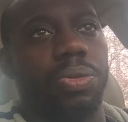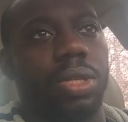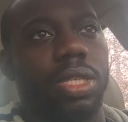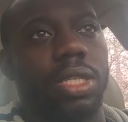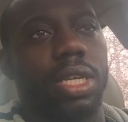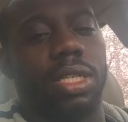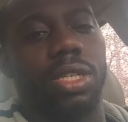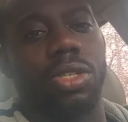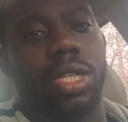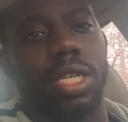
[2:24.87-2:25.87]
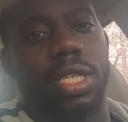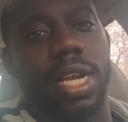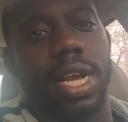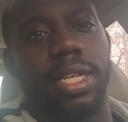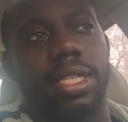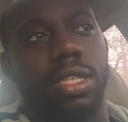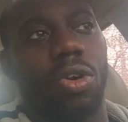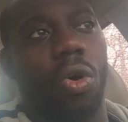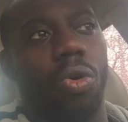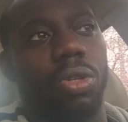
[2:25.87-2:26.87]
there's such thing as
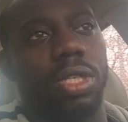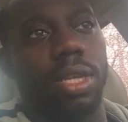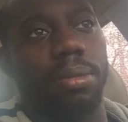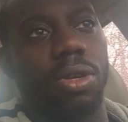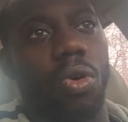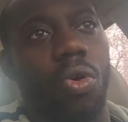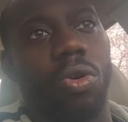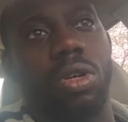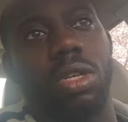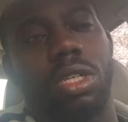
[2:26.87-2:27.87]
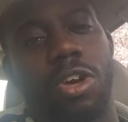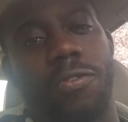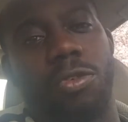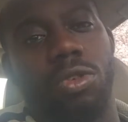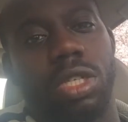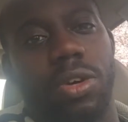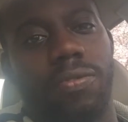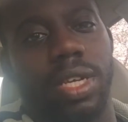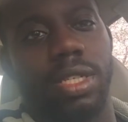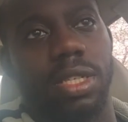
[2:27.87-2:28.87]
there's something called confusion of
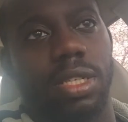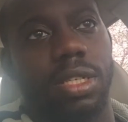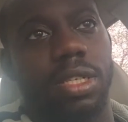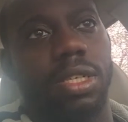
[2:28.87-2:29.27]
faces.